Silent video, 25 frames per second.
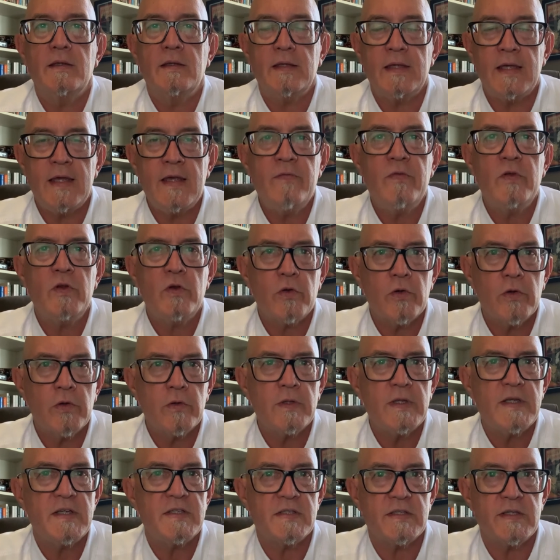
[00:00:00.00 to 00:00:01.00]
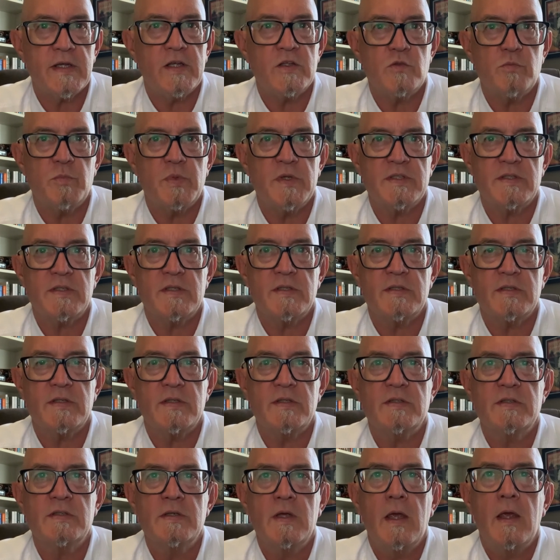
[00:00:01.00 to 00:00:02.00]
even early stage
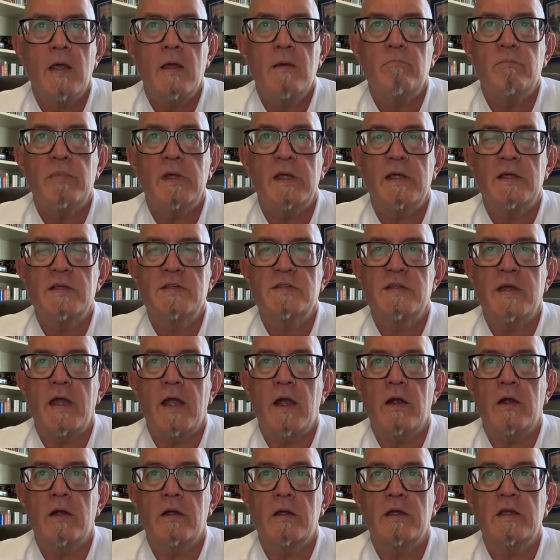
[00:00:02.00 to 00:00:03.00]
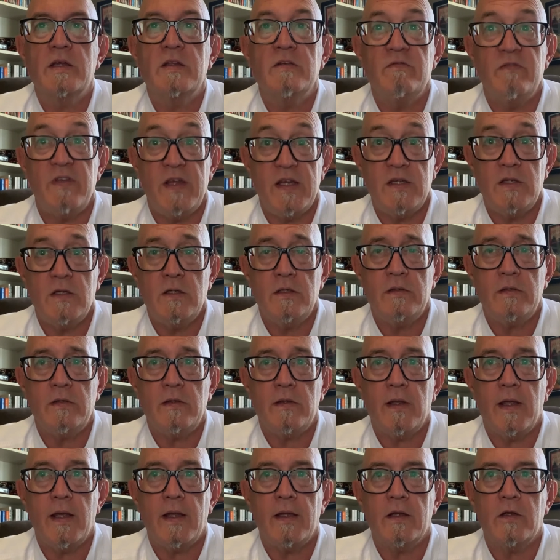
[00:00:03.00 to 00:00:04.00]
businesses, because they are convenient
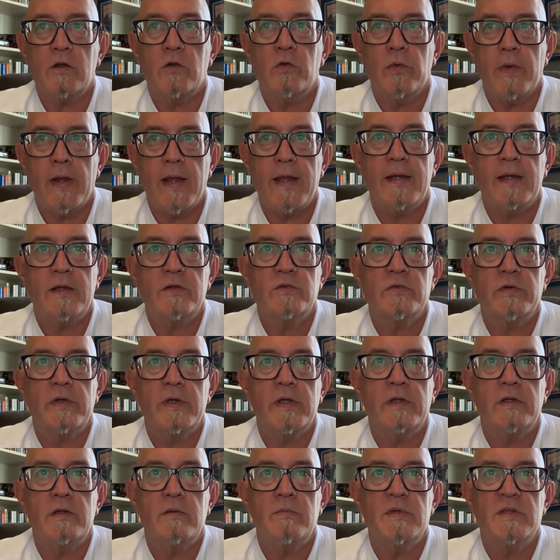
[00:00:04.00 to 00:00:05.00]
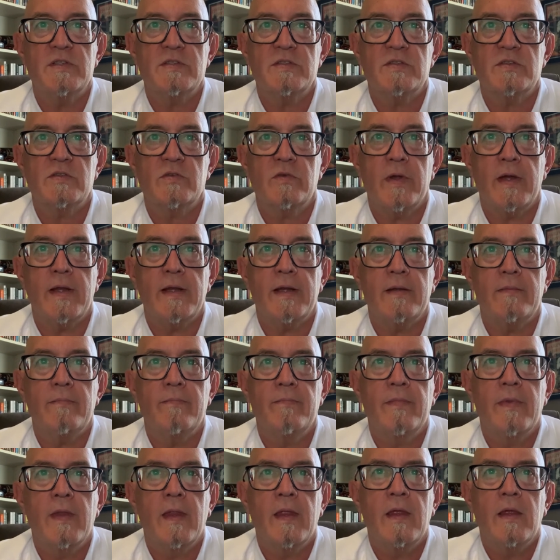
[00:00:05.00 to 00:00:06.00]
and a great entry into business credit.
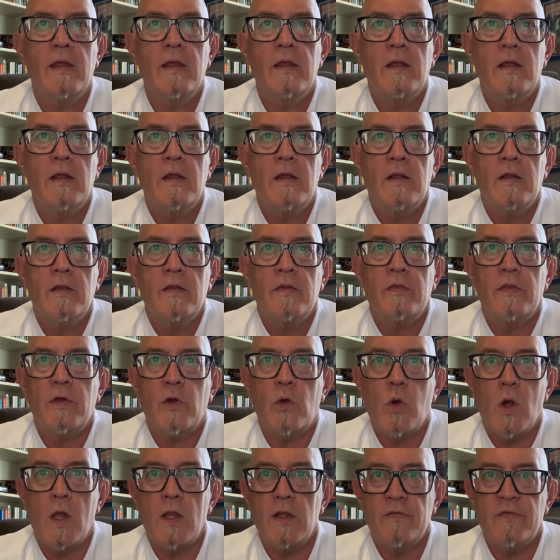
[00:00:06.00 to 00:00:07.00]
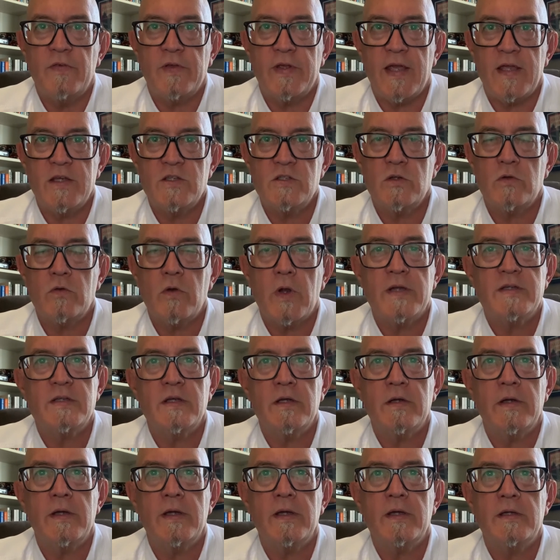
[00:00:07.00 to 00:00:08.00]
The qualification
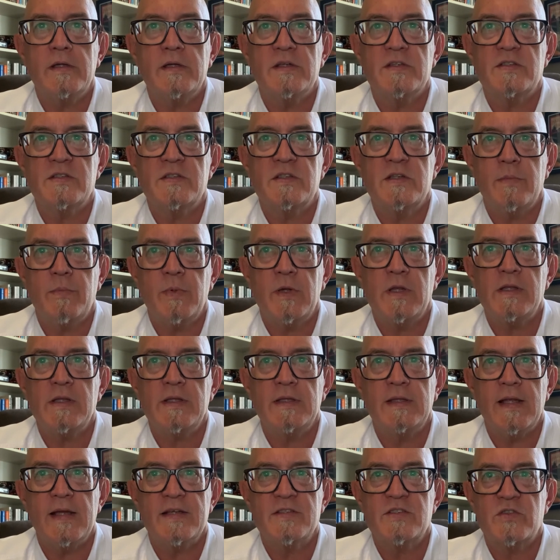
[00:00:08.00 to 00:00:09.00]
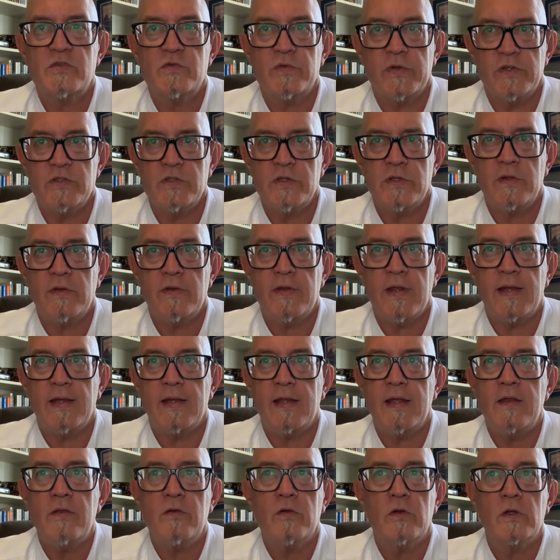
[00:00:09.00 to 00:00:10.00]
criteria is typically less stringent
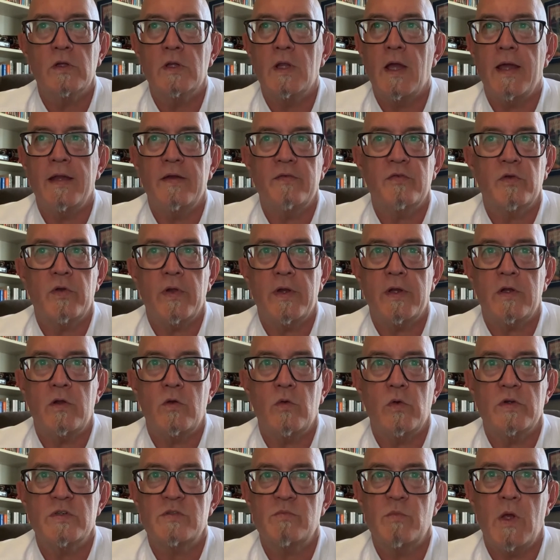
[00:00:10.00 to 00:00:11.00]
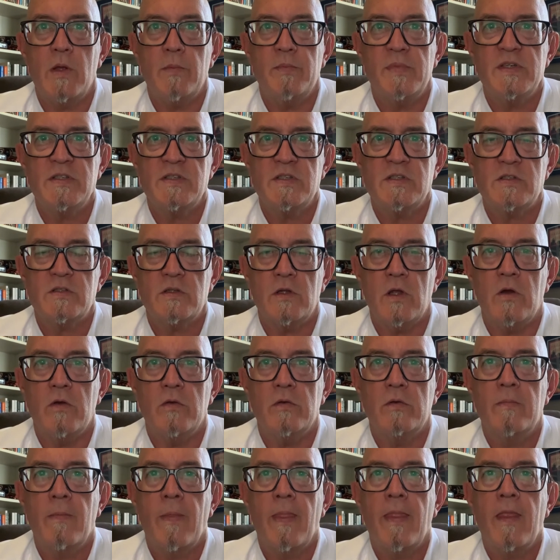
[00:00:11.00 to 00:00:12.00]
than either a line of credit or a small business loan,